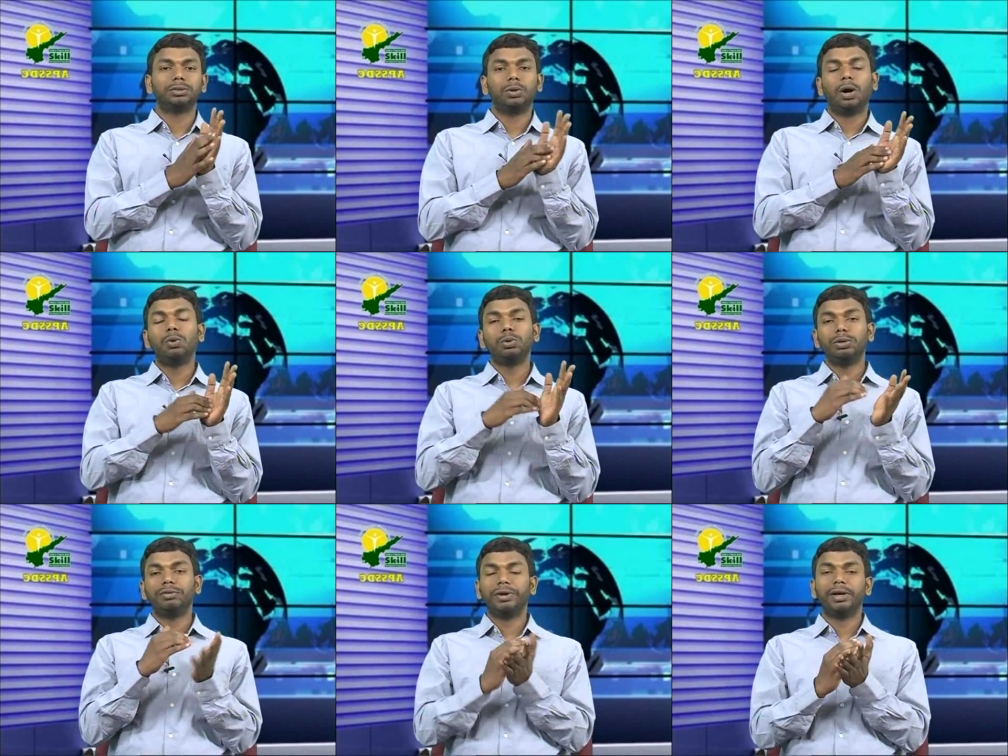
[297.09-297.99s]
So how to
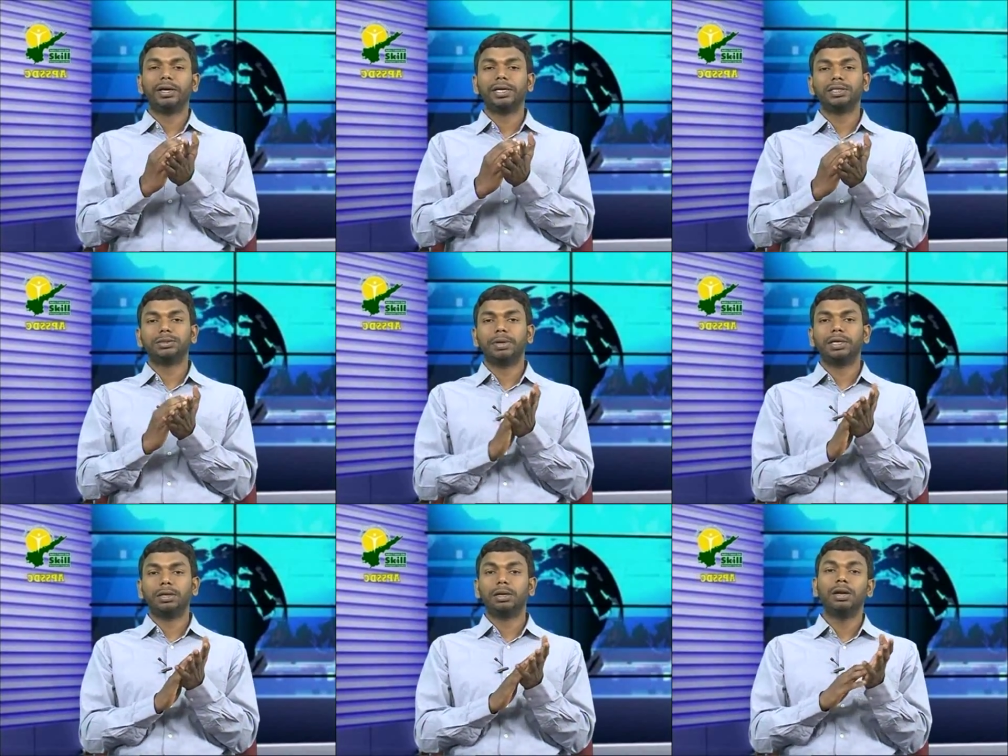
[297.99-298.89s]
defend against
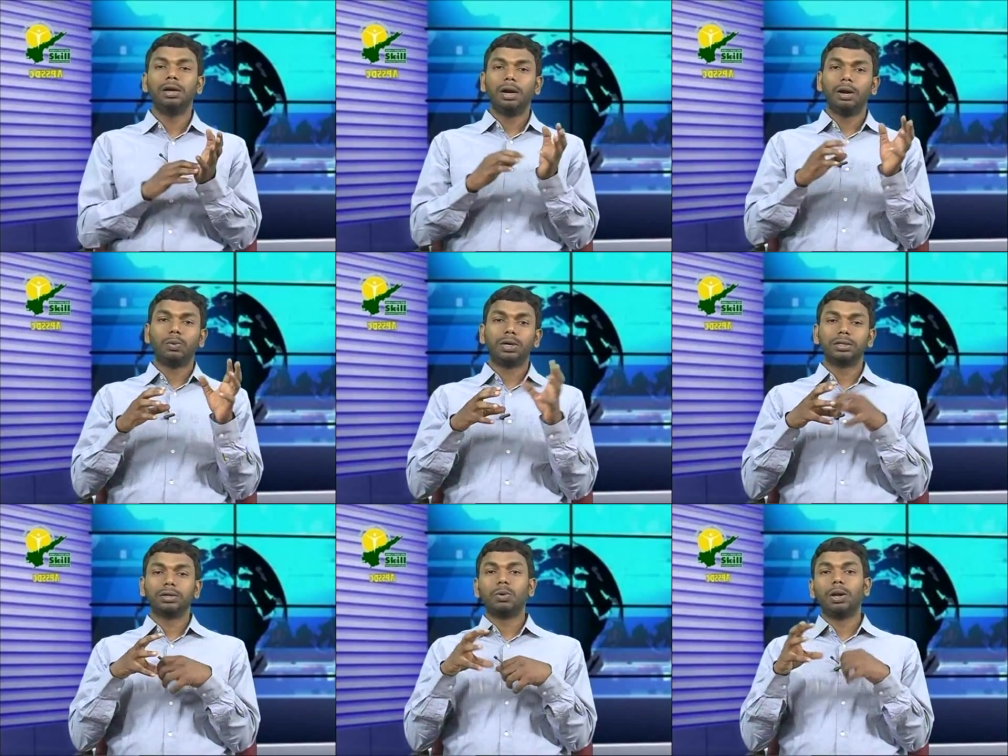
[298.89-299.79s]
Python, and what are
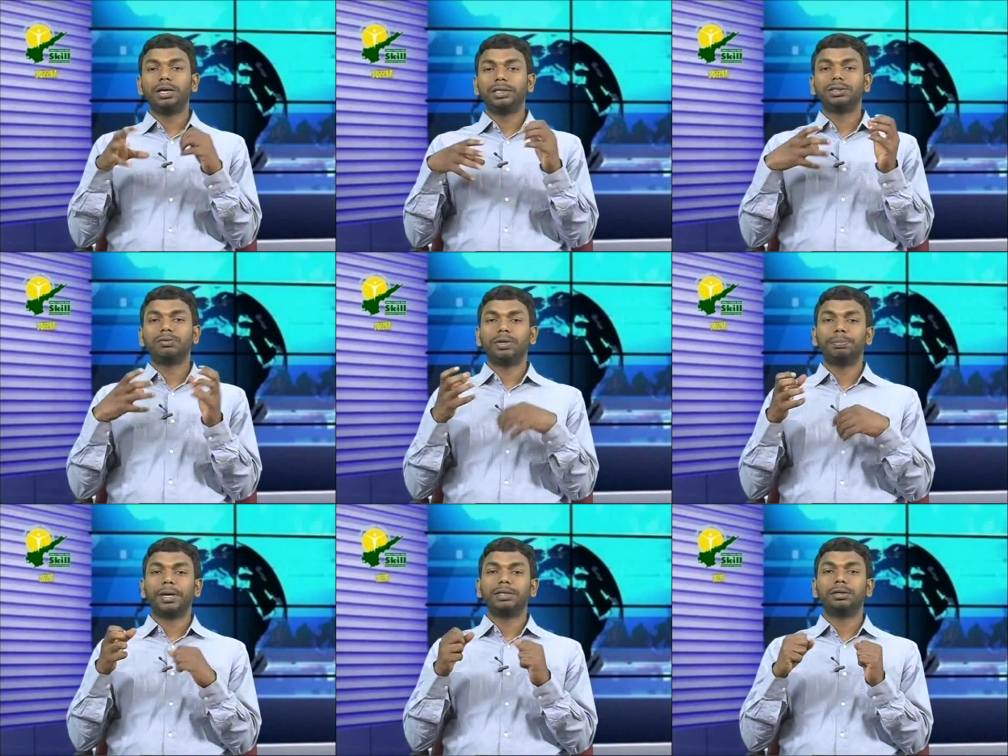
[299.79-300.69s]
the qualities of the
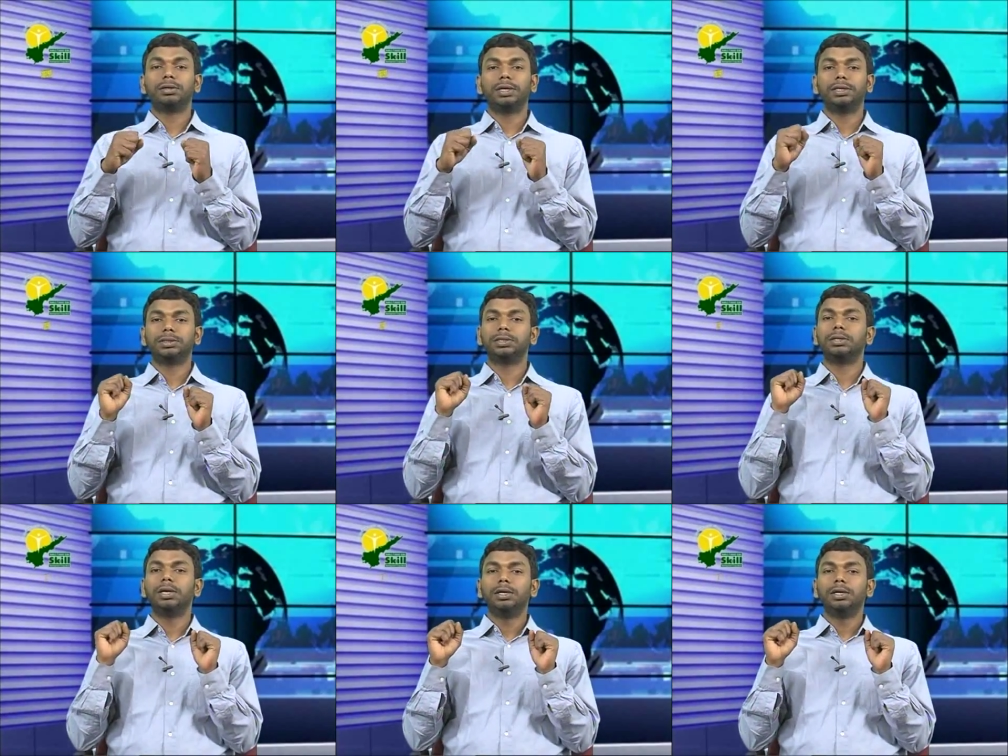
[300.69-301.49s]
Python creature.